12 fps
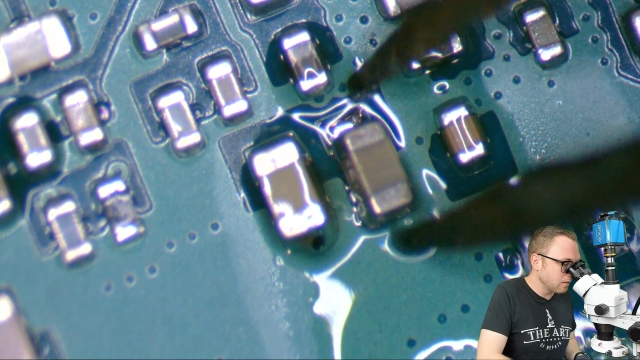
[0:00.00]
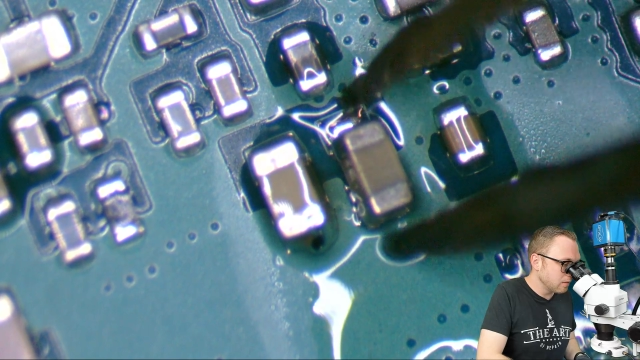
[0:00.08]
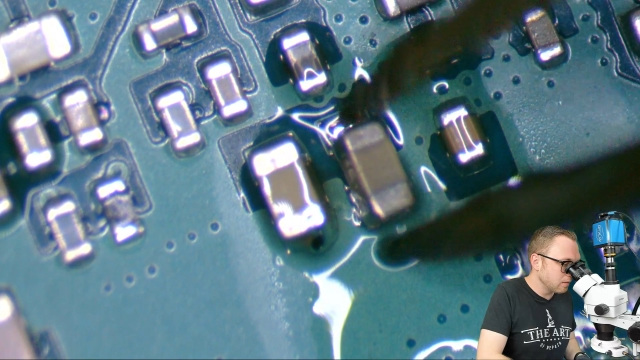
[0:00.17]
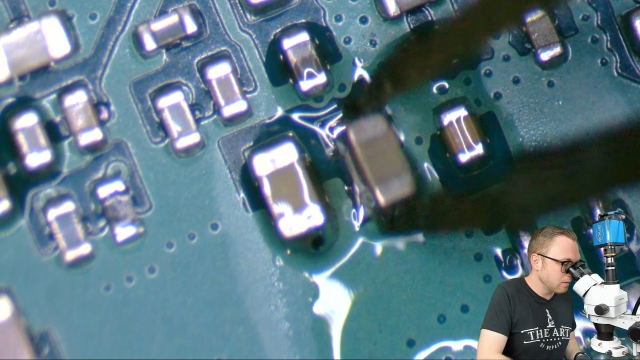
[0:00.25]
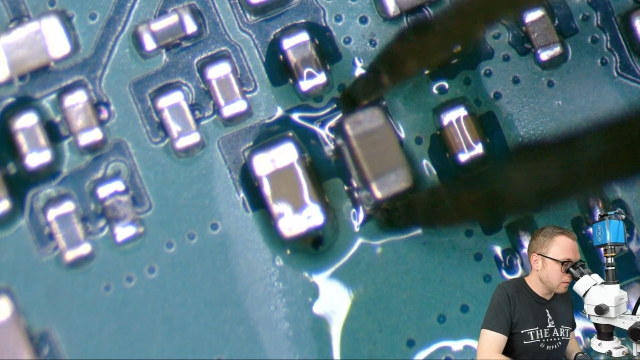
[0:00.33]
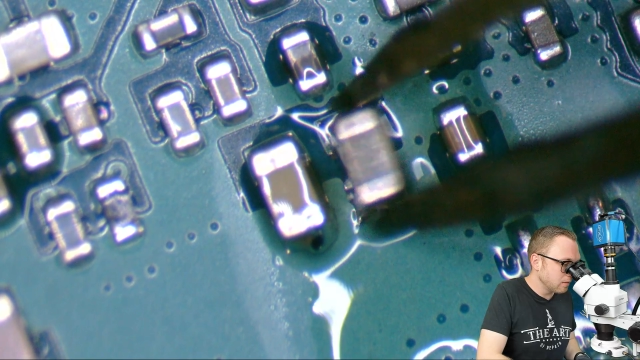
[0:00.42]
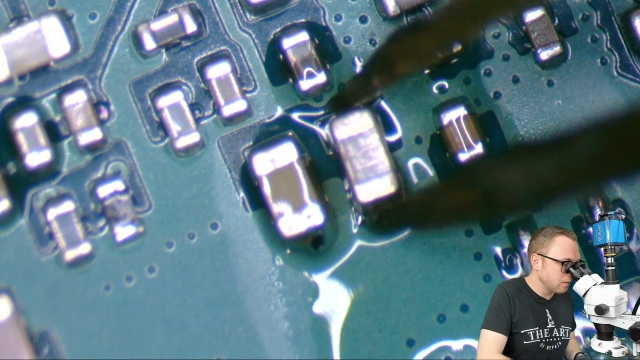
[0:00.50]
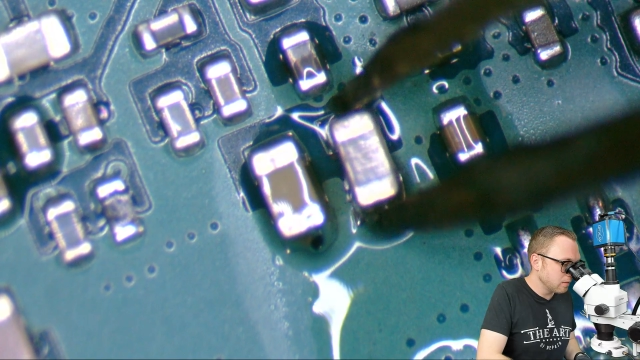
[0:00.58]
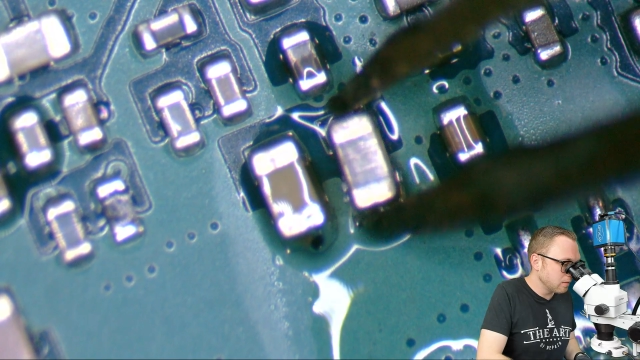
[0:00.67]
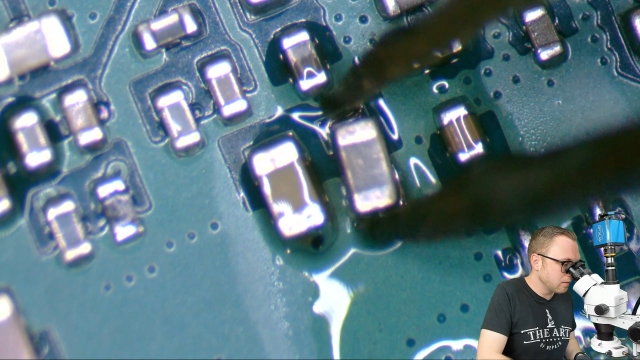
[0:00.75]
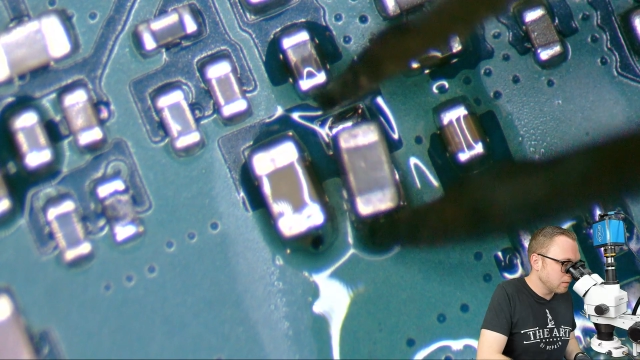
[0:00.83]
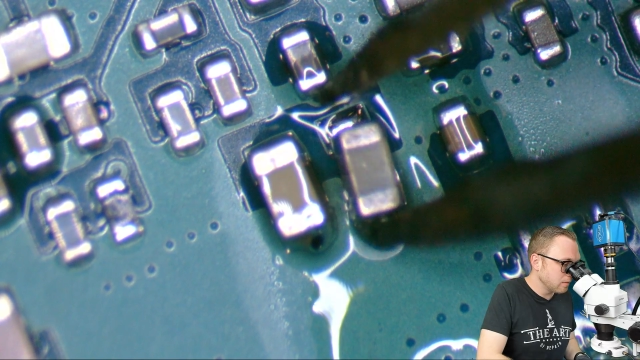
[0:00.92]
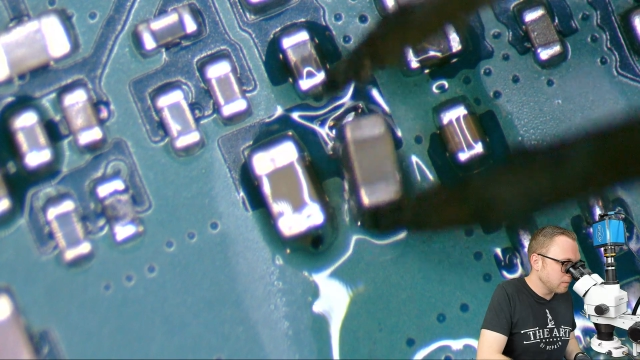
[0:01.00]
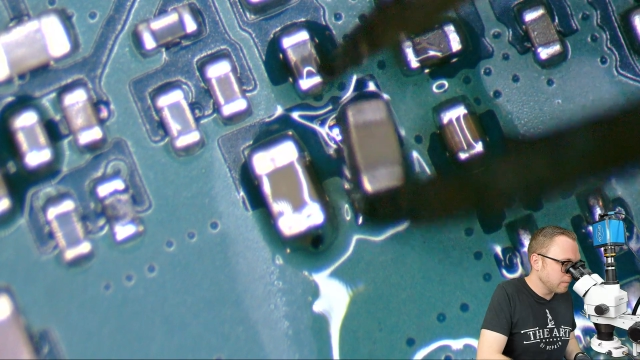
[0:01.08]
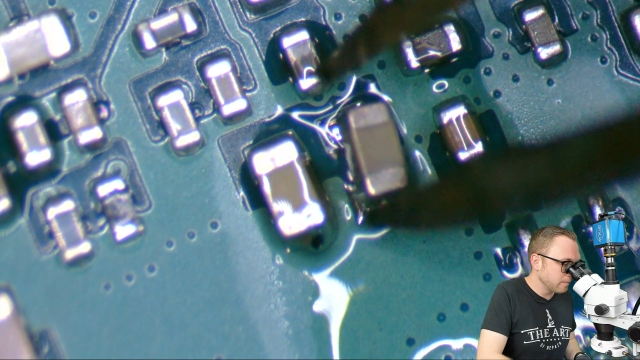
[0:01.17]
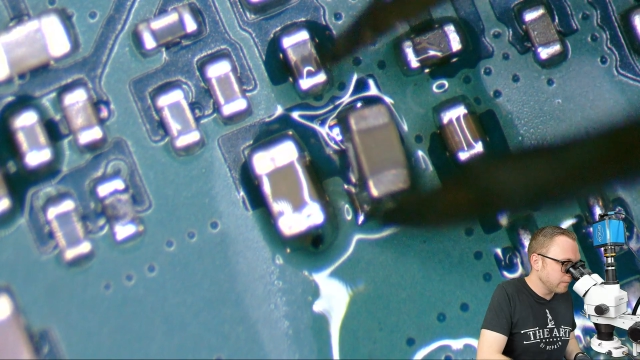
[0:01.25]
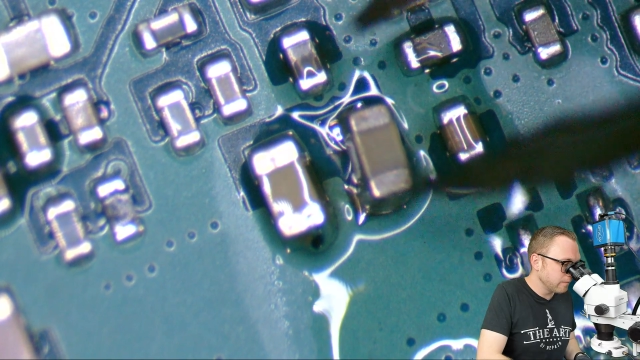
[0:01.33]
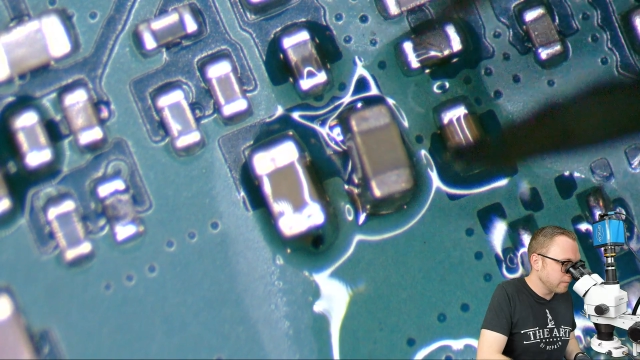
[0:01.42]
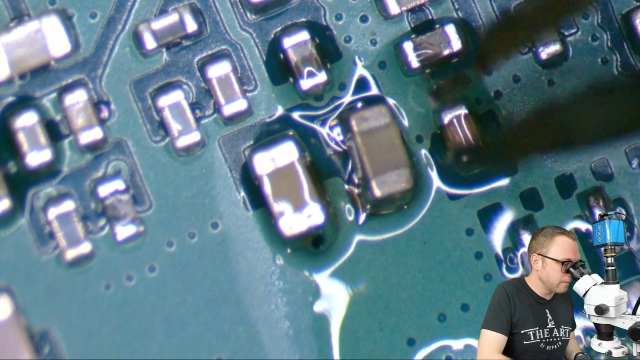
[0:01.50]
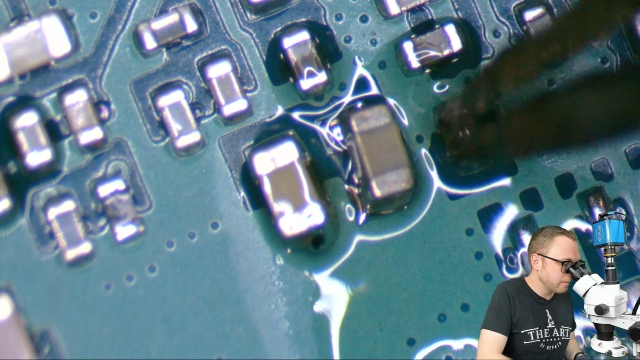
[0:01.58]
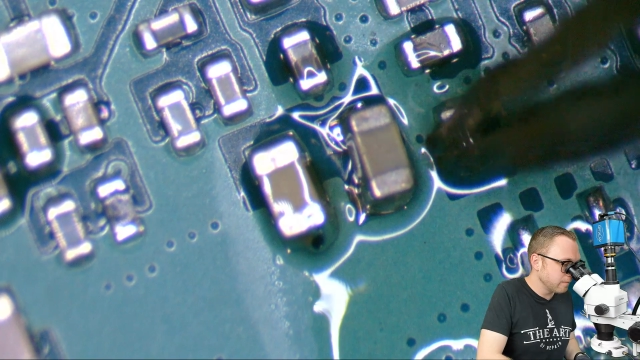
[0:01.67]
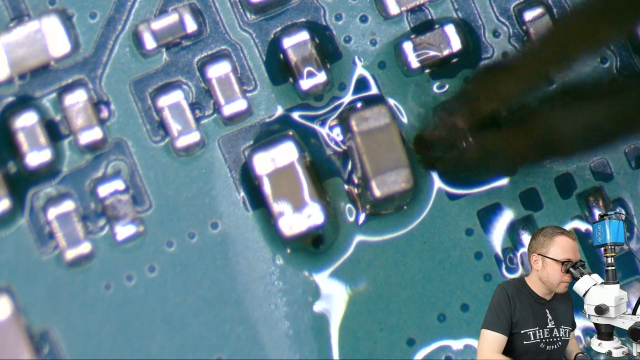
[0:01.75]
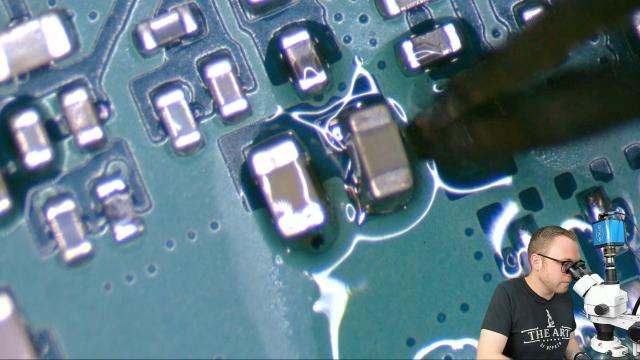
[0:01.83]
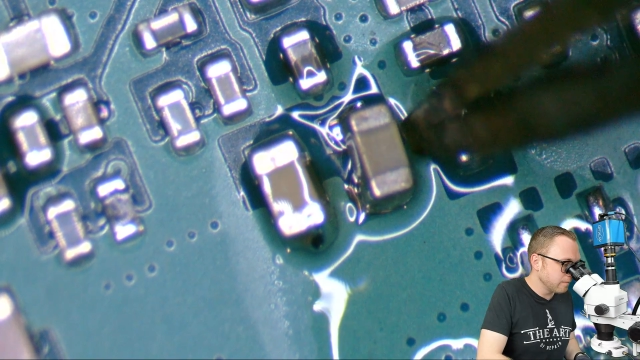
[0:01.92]

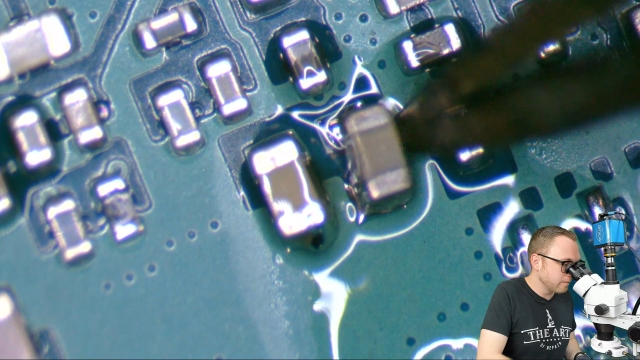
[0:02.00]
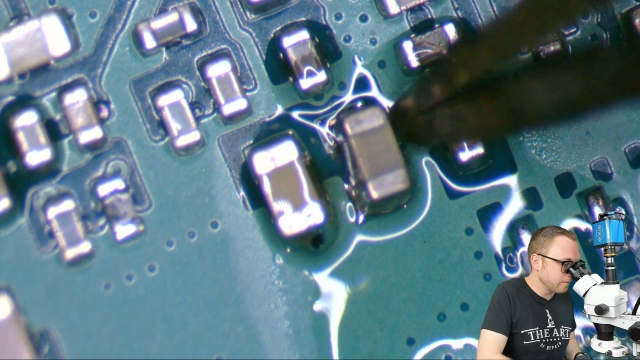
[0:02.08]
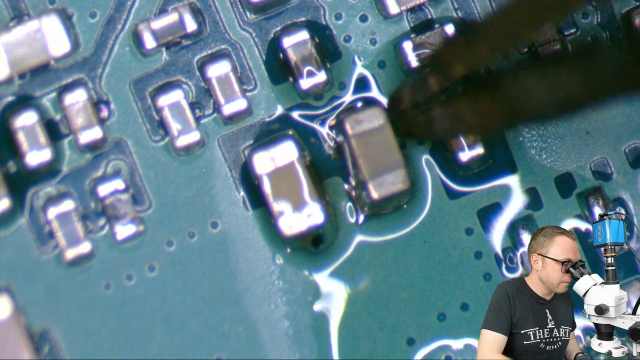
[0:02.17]
Nothing is said.